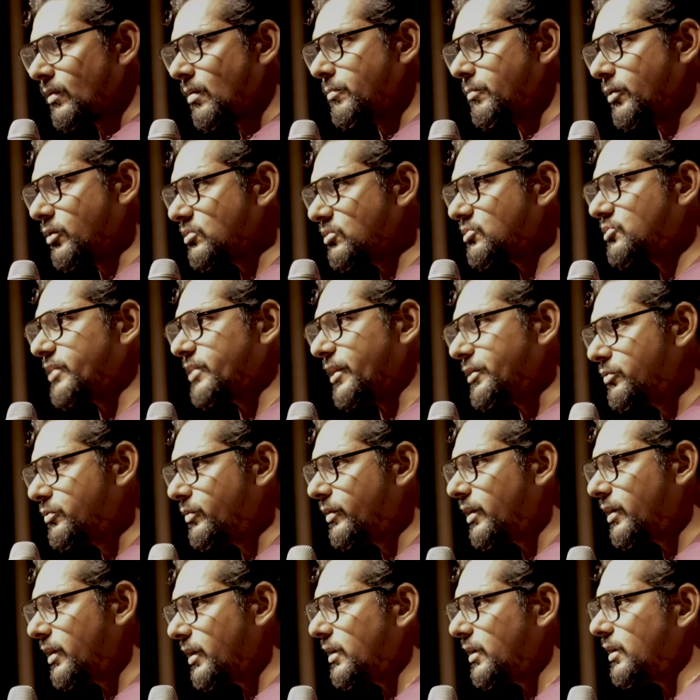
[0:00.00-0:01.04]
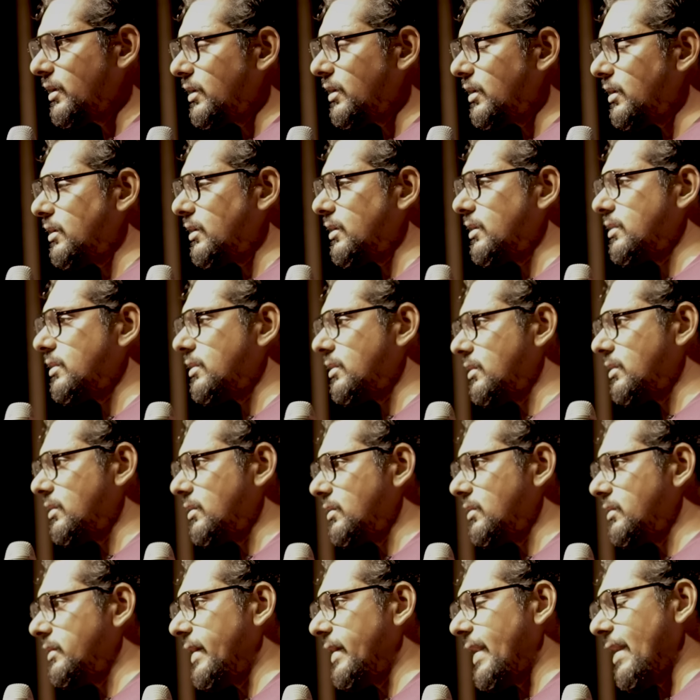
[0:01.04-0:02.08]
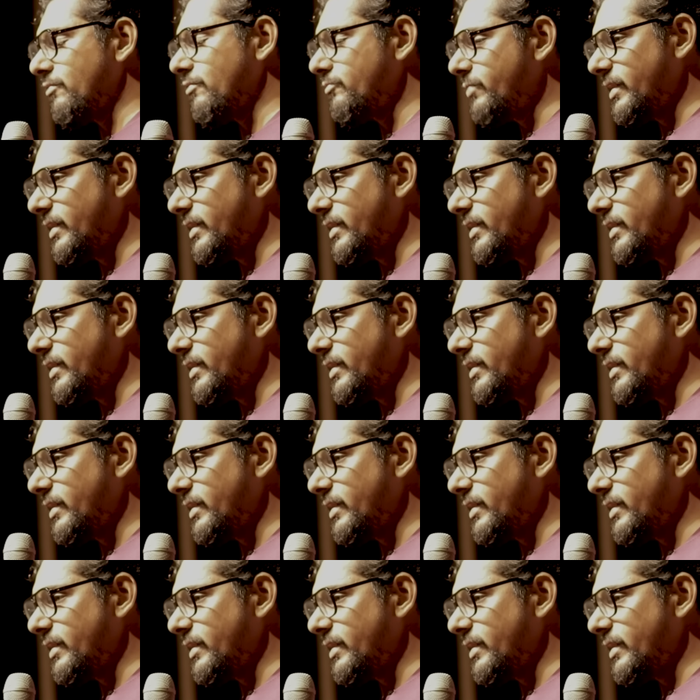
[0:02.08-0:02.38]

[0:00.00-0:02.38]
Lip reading: Because genuinely, there have